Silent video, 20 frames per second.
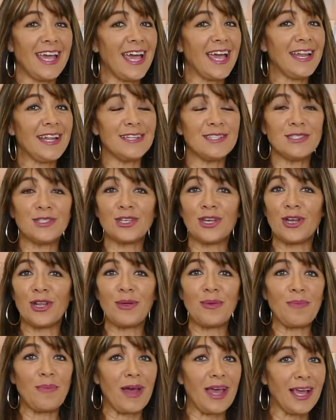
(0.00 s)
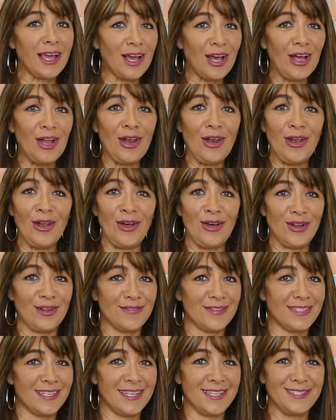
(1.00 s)
And it's gonna make a lot of
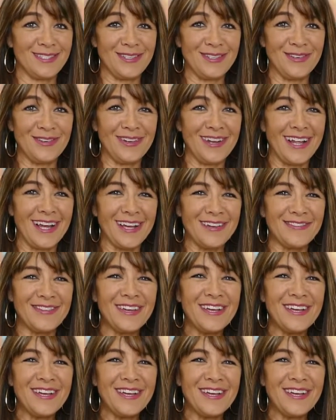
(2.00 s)
sense in your life.